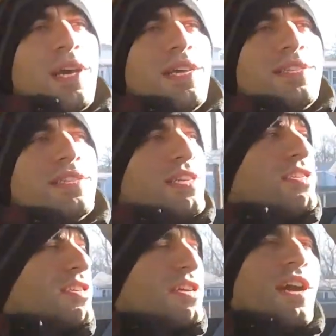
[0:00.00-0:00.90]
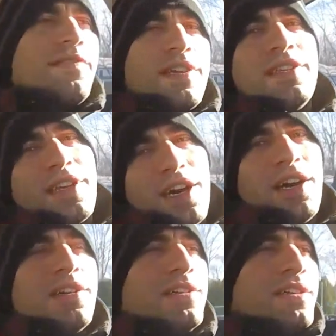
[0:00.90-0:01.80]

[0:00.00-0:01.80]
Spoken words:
why it's such a coveted car.